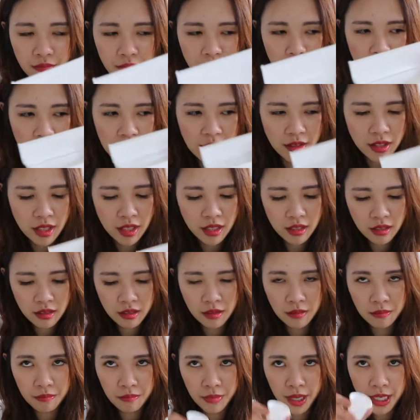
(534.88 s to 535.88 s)
powder
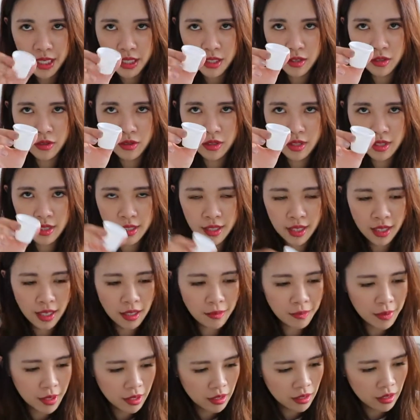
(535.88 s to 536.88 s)
back into this
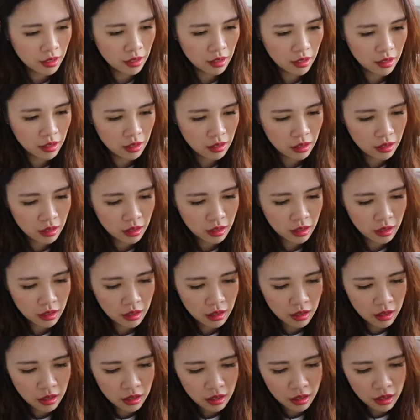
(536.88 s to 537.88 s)
cup
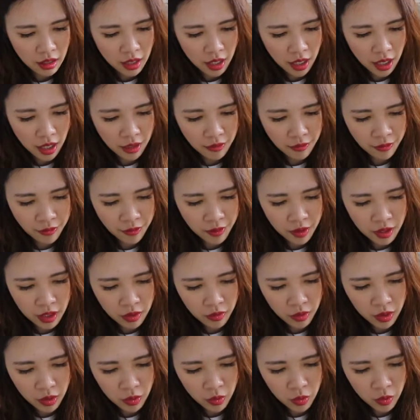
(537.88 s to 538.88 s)
and fill
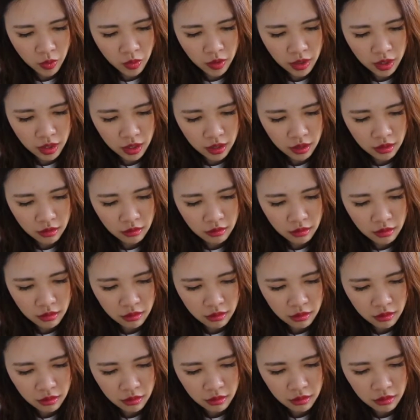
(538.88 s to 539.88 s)
it with water.
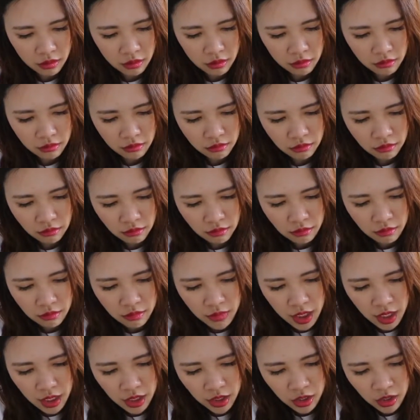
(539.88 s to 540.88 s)

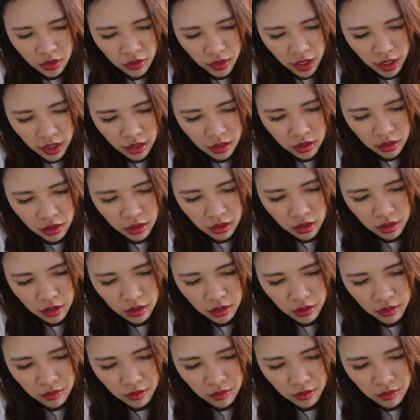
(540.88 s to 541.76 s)
That's strange.